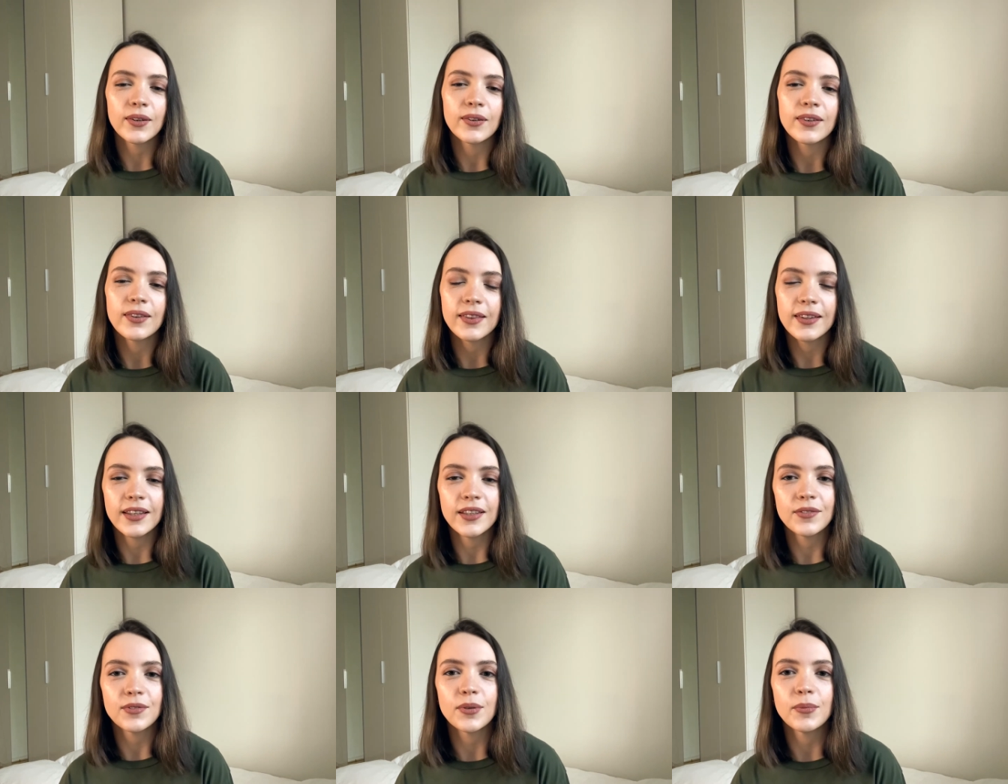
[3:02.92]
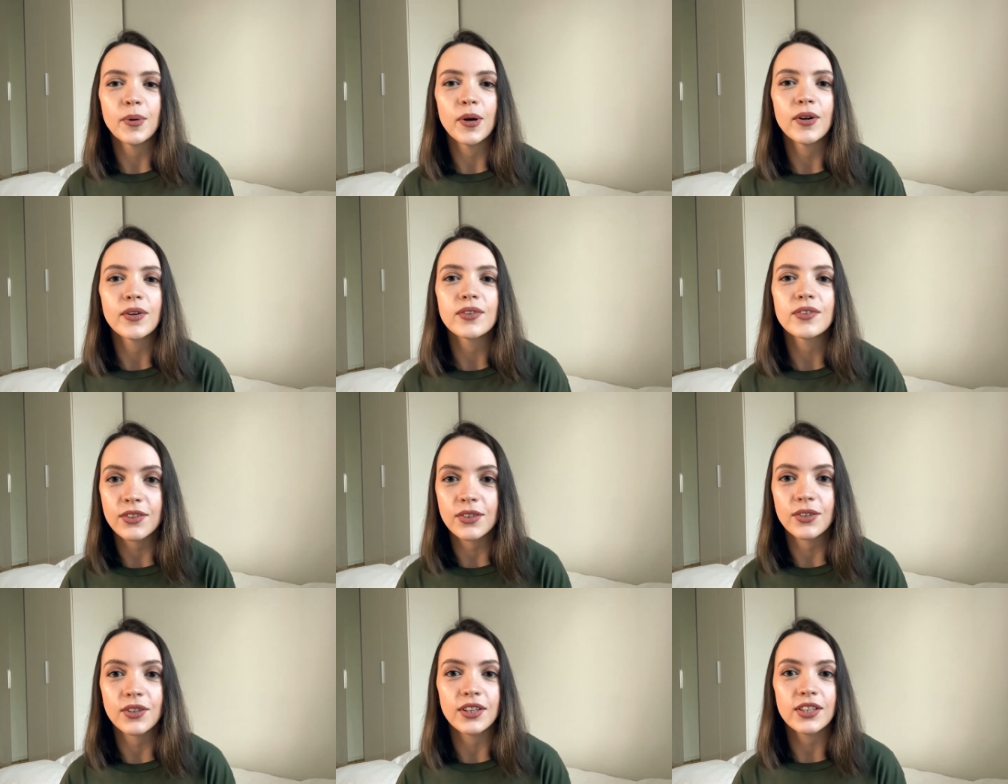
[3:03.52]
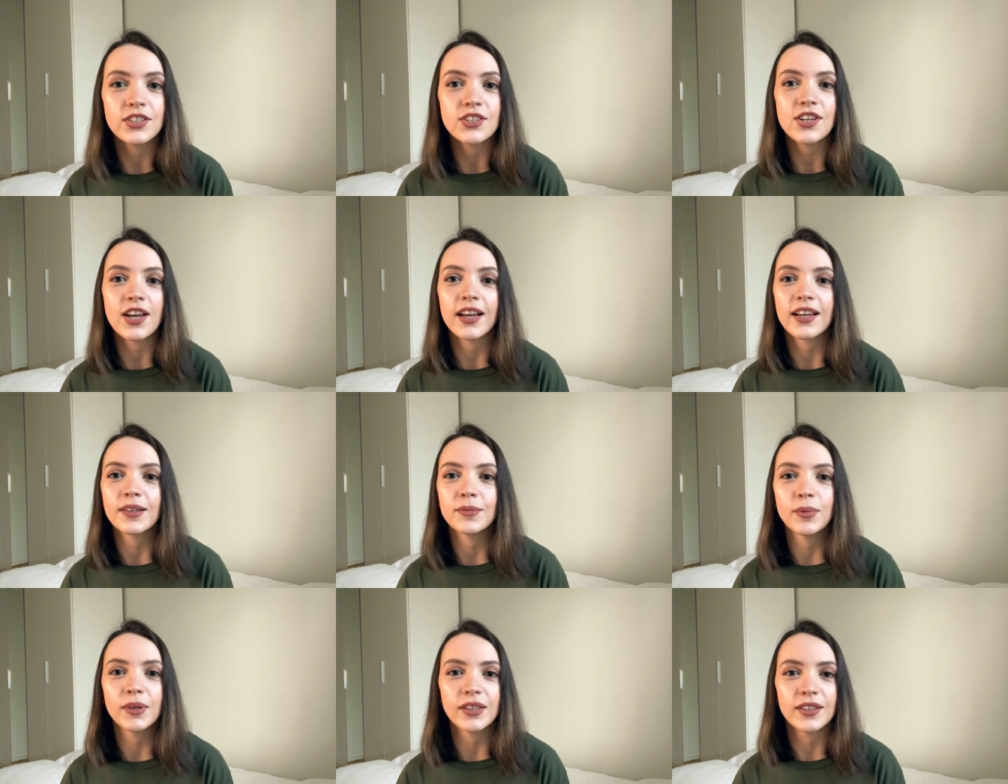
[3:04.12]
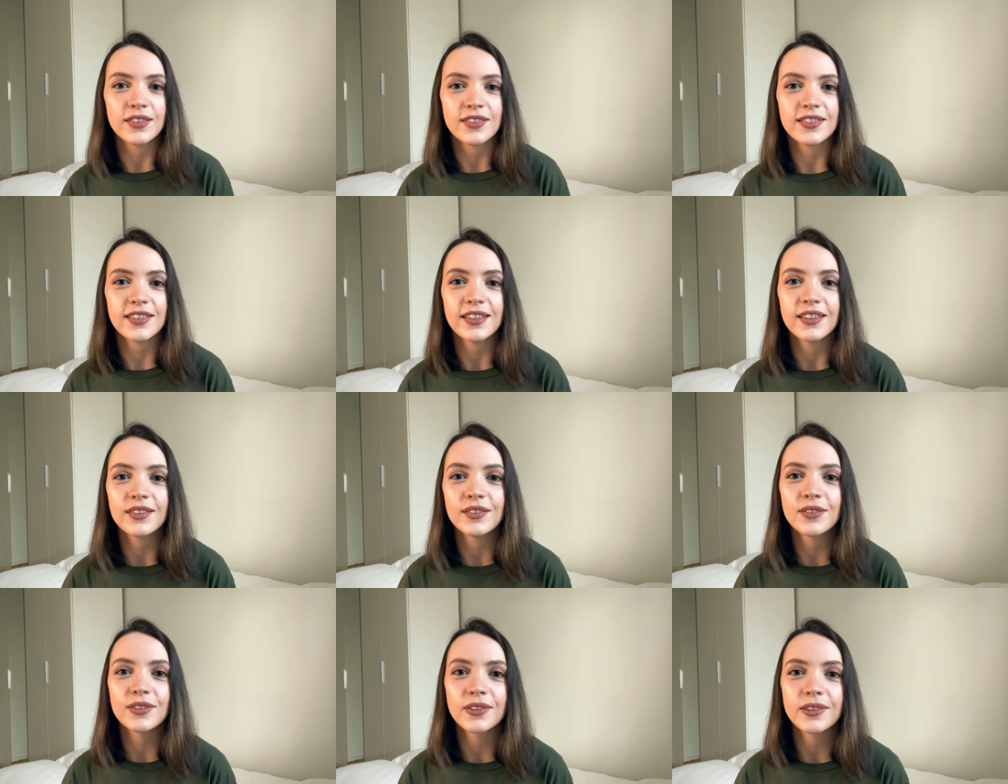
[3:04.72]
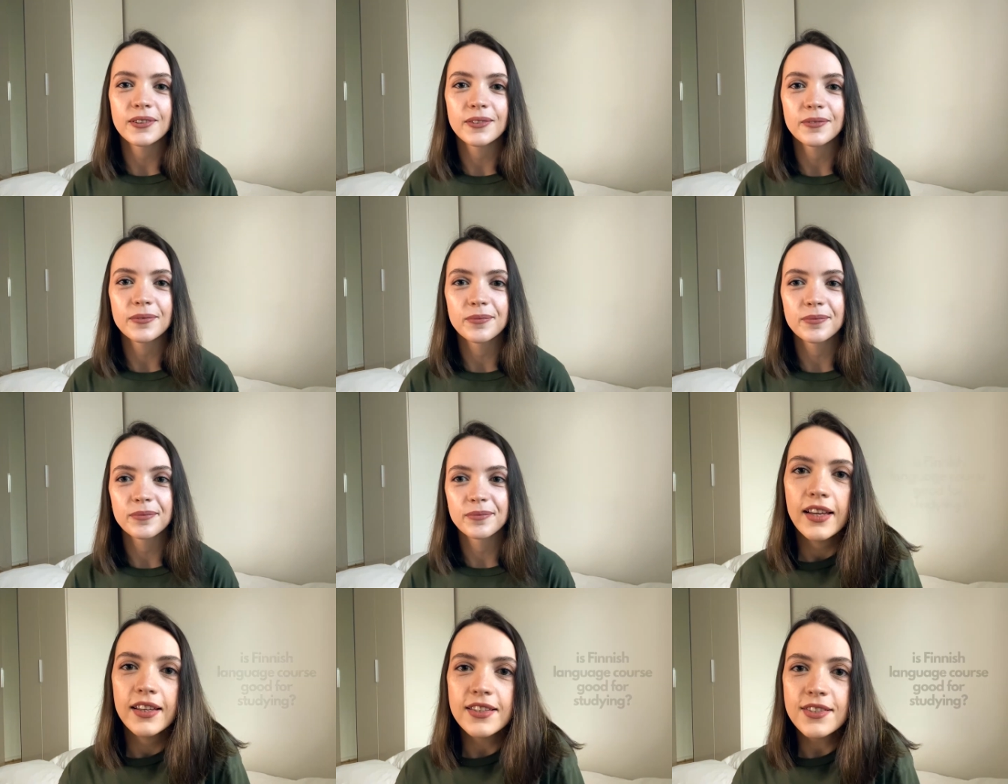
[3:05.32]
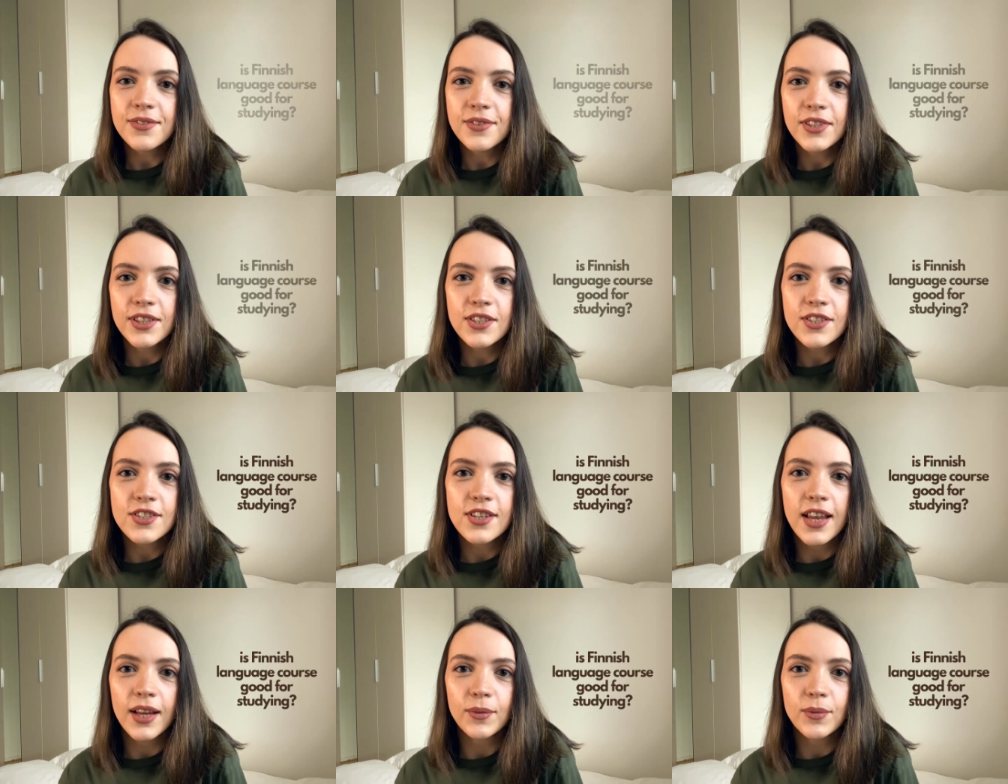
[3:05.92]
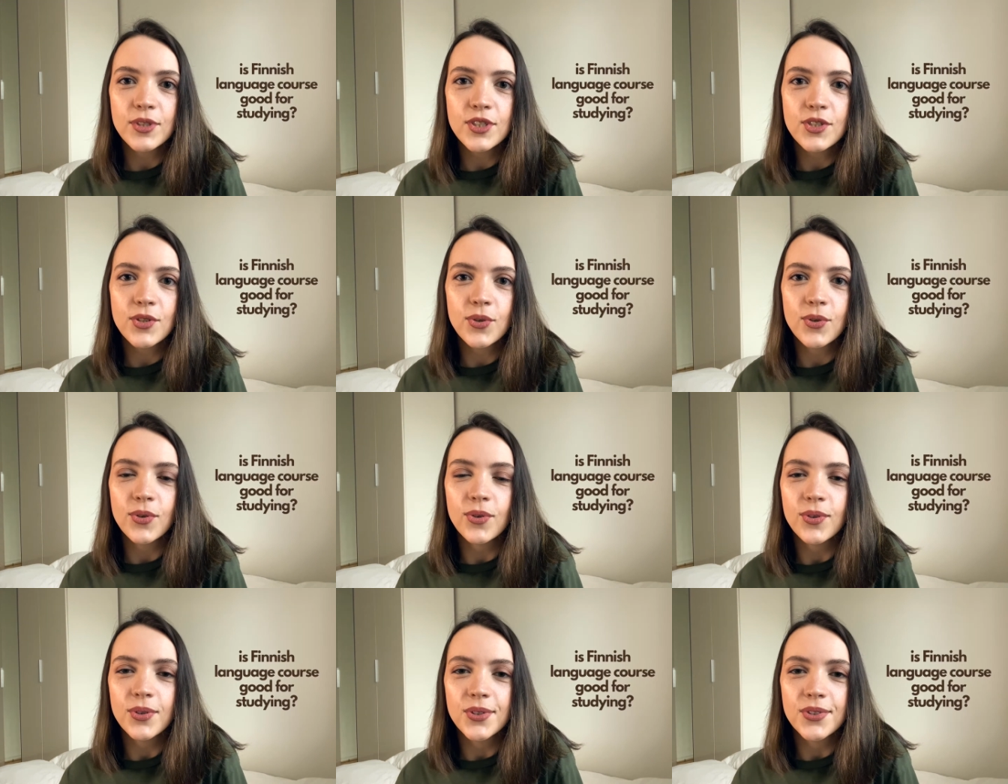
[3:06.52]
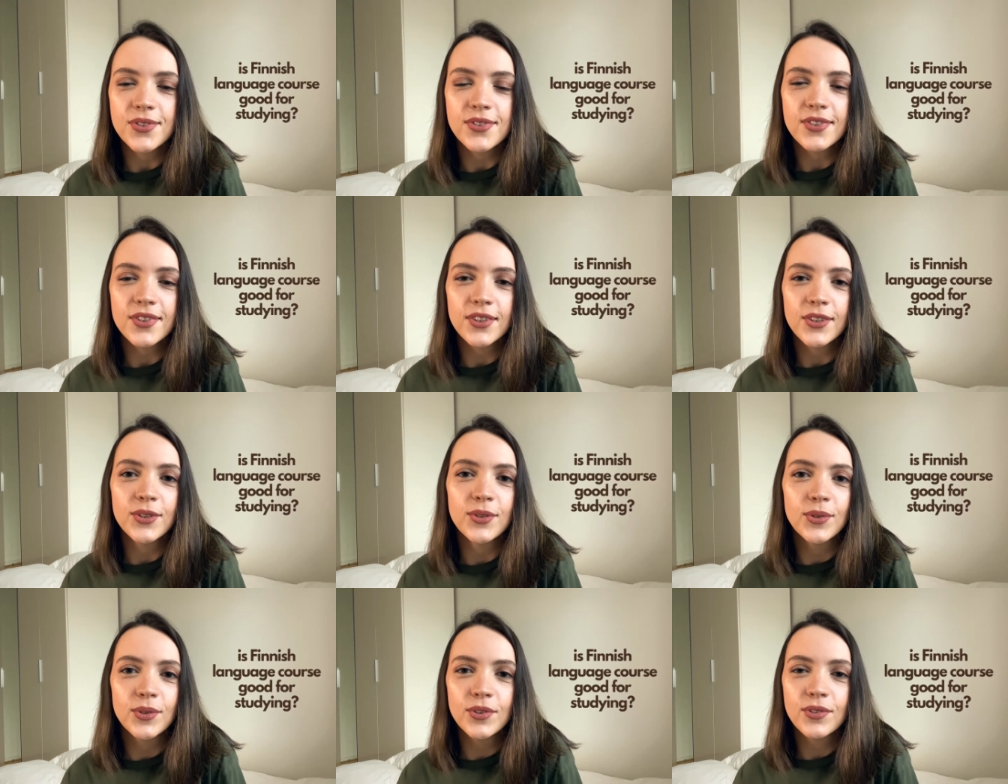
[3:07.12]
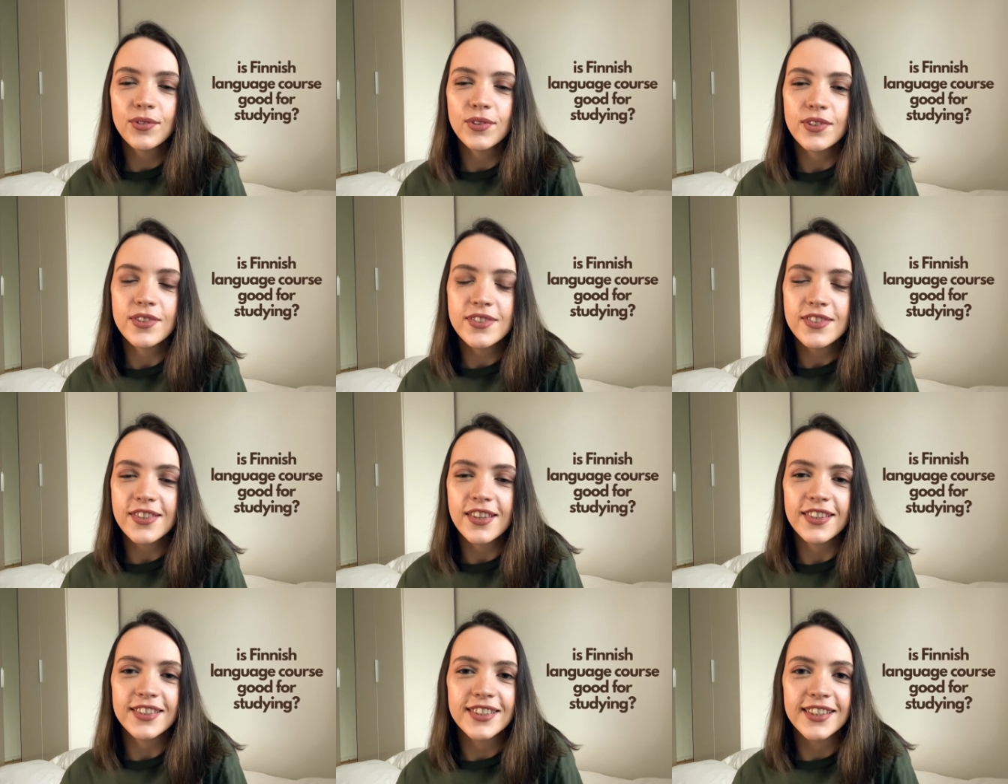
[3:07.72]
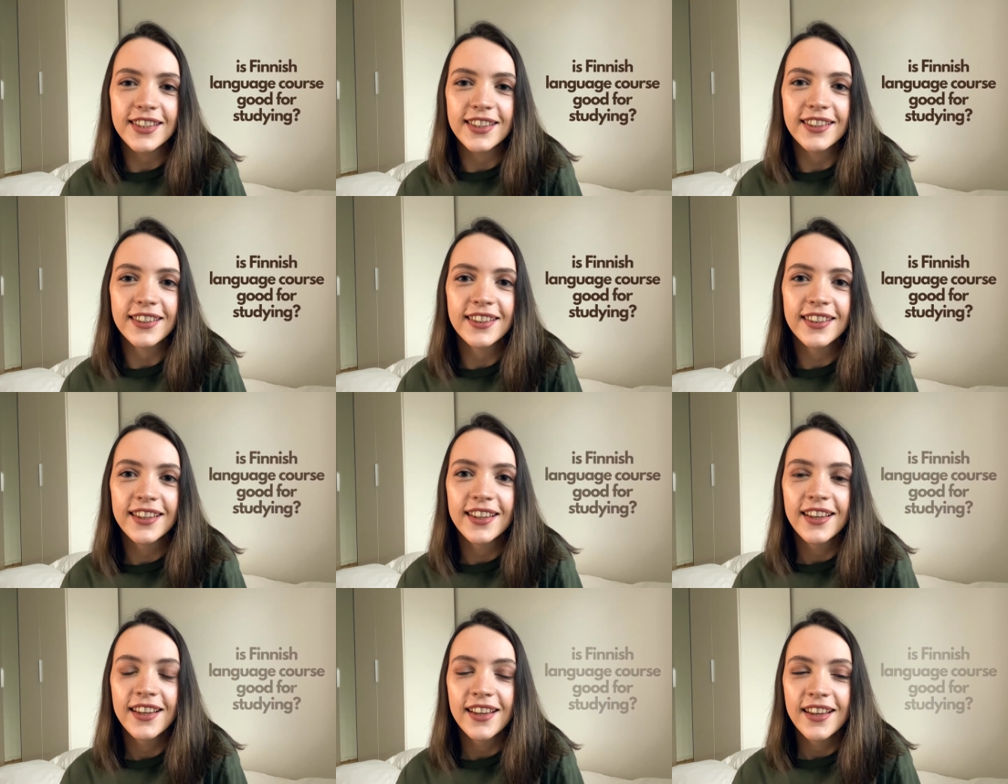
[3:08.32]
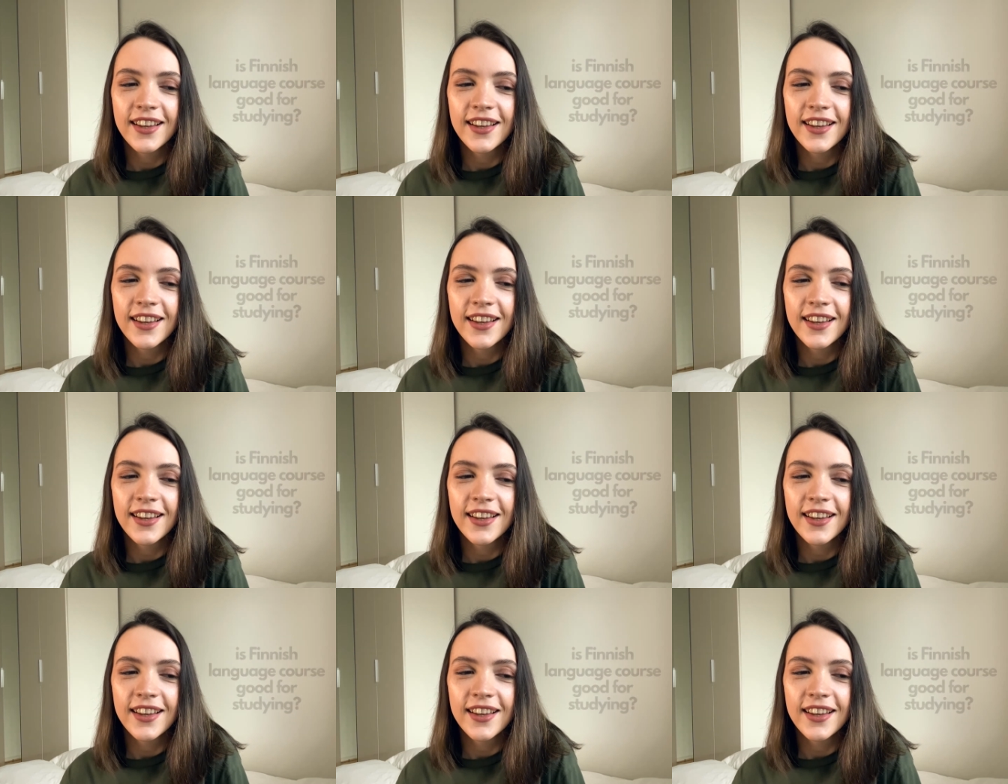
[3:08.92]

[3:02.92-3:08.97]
in the info box so you can check it by yourself. Is Finnish language course good for studying?